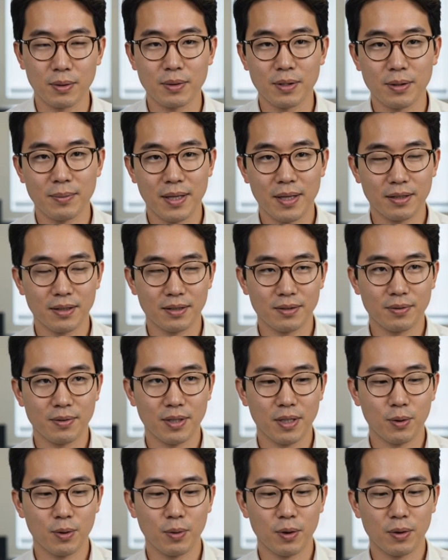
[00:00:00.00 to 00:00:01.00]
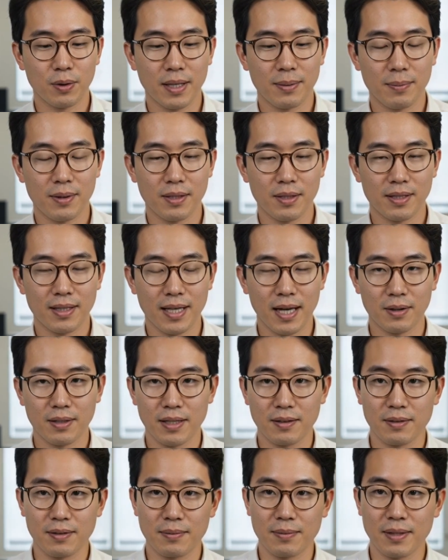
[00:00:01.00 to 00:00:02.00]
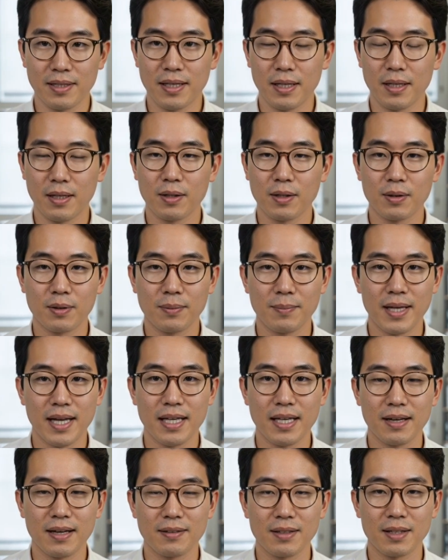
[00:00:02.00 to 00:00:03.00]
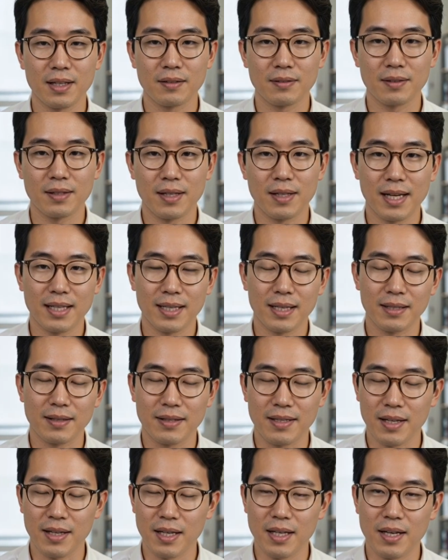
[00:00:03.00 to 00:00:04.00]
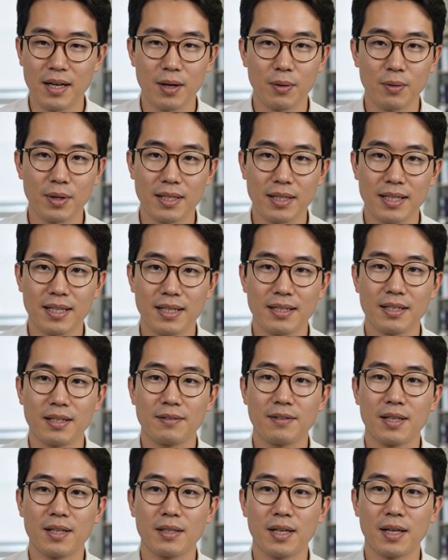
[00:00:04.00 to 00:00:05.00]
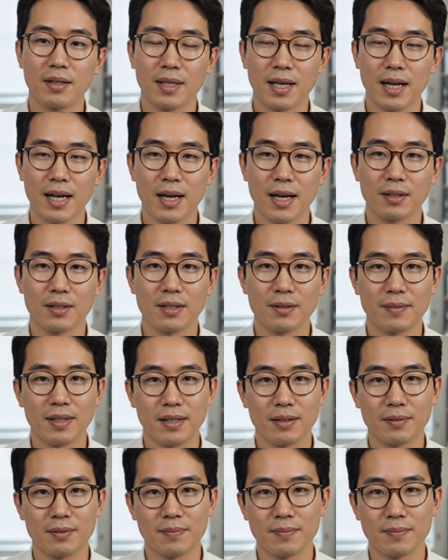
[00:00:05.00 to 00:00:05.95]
amounts of real-world images how different materials behave in different lighting. When it needs to figure out how something